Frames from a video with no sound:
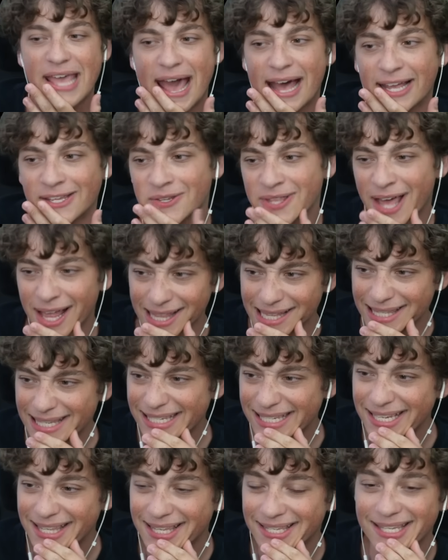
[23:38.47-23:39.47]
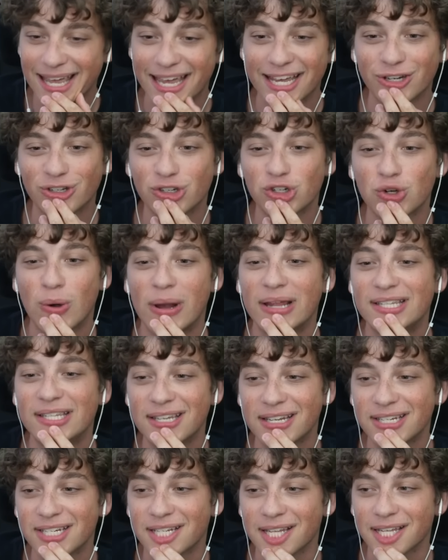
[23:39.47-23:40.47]
yeah, so that leads us to this like
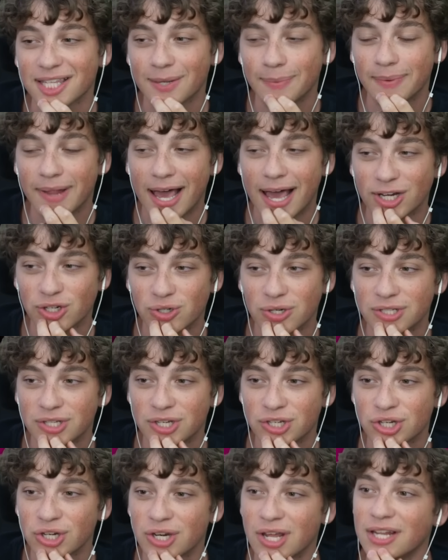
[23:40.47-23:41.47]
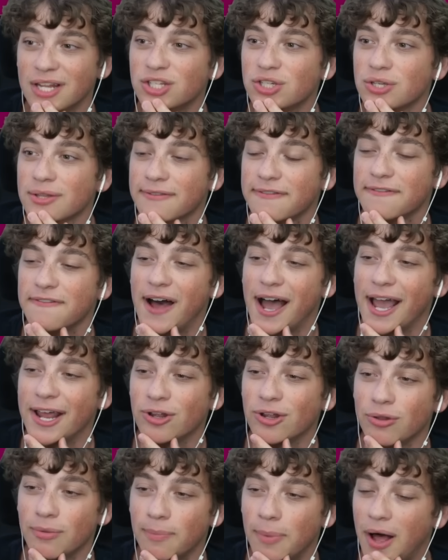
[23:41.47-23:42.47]
transition, like the black transition into the
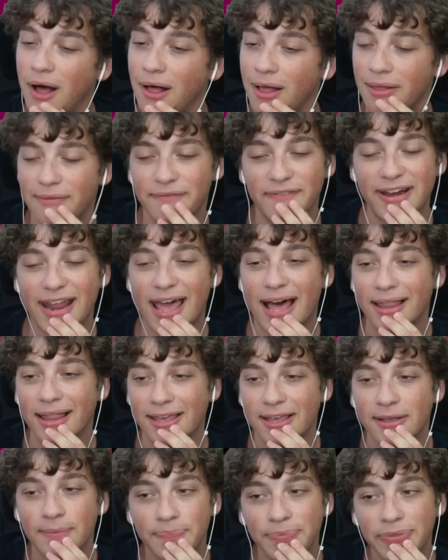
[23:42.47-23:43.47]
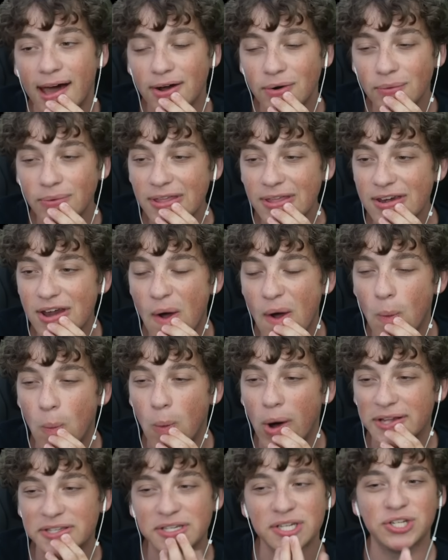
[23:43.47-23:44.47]
final ball finale. I don't really know
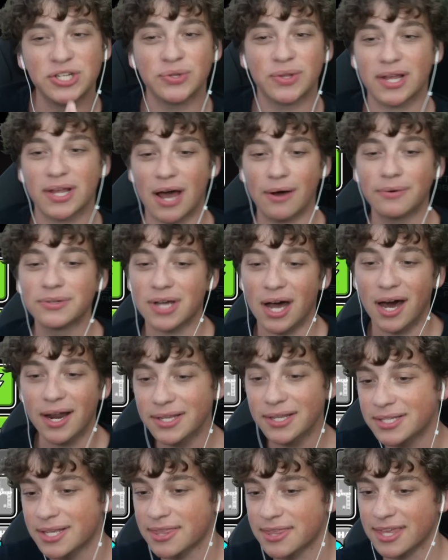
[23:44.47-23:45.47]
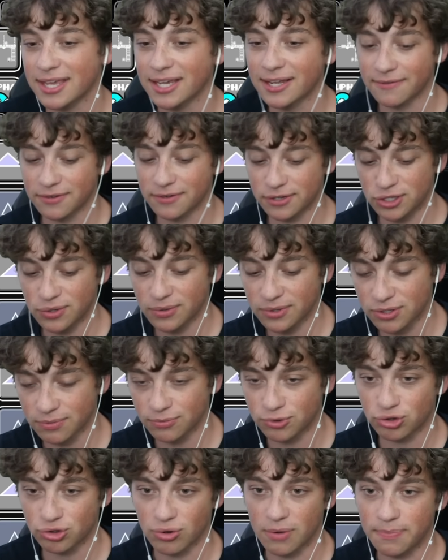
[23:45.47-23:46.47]
what to do. Like, I was honestly thinking of just doing
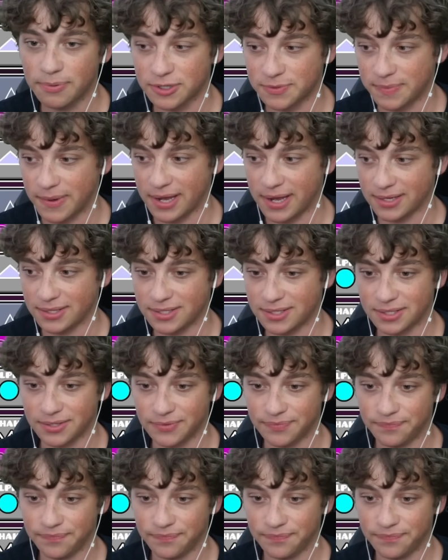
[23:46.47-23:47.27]
some triple spikes.